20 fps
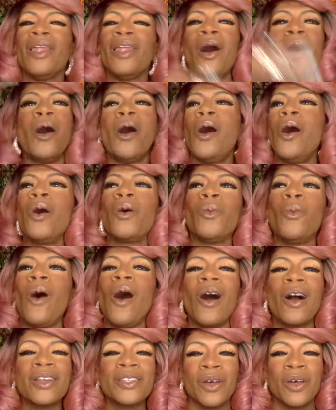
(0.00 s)
long
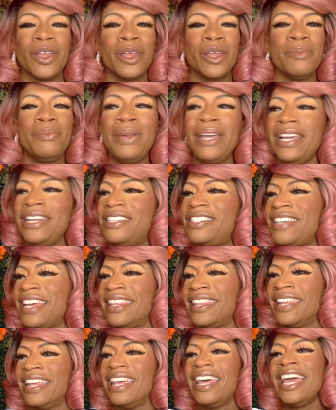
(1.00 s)
walks on the
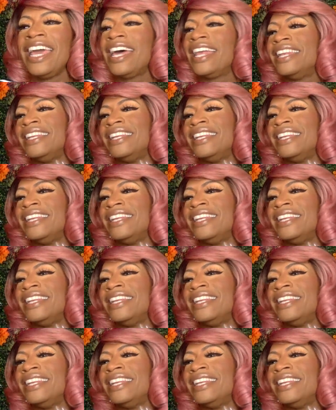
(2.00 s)
beach and the